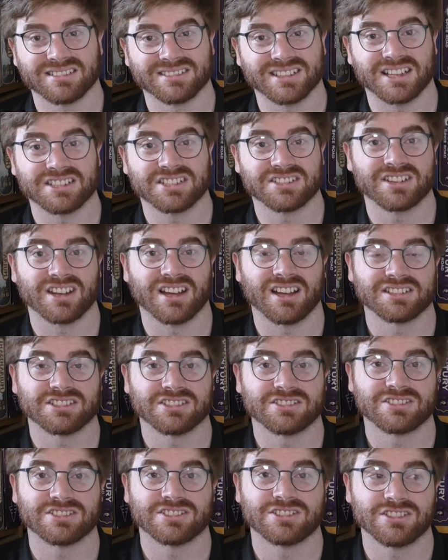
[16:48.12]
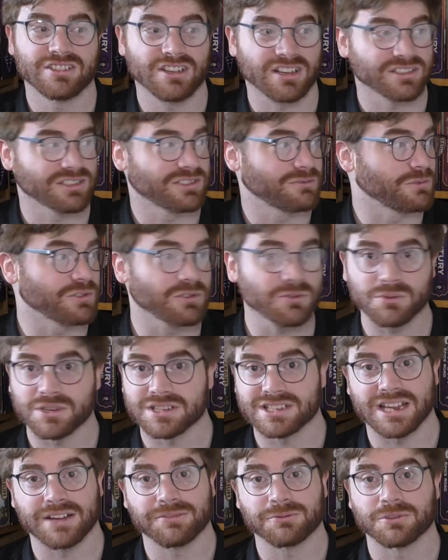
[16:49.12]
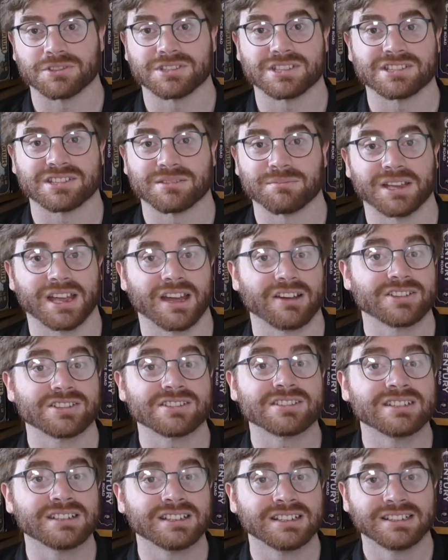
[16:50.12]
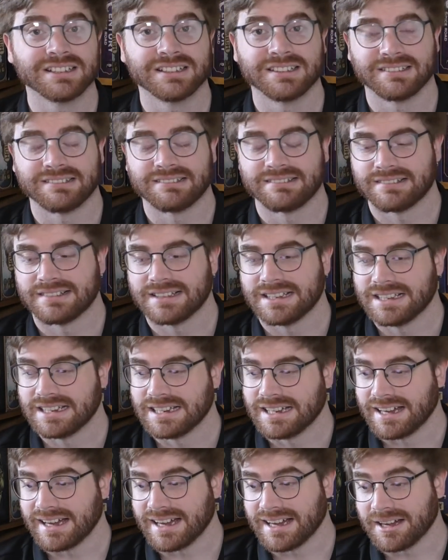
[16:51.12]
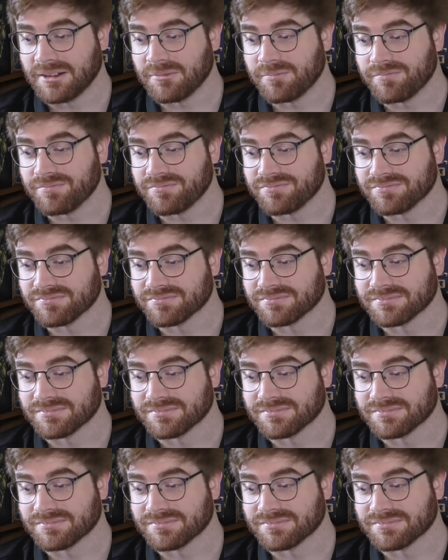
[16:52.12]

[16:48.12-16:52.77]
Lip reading: I just was always left wanting something else. Number